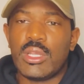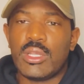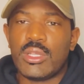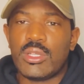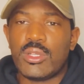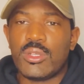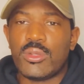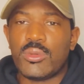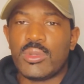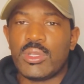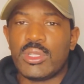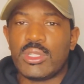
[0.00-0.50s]

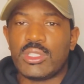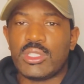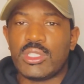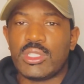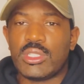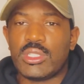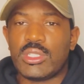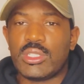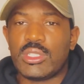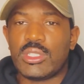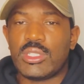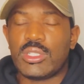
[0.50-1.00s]
doing
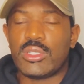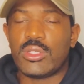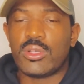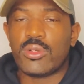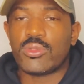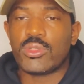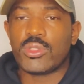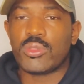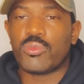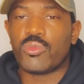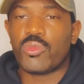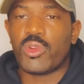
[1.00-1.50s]
just, you know,
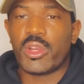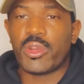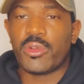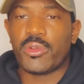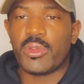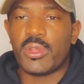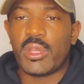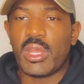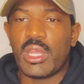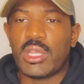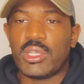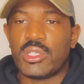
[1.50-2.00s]
some
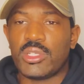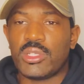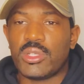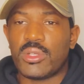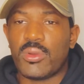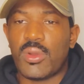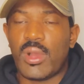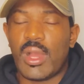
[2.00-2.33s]
recreational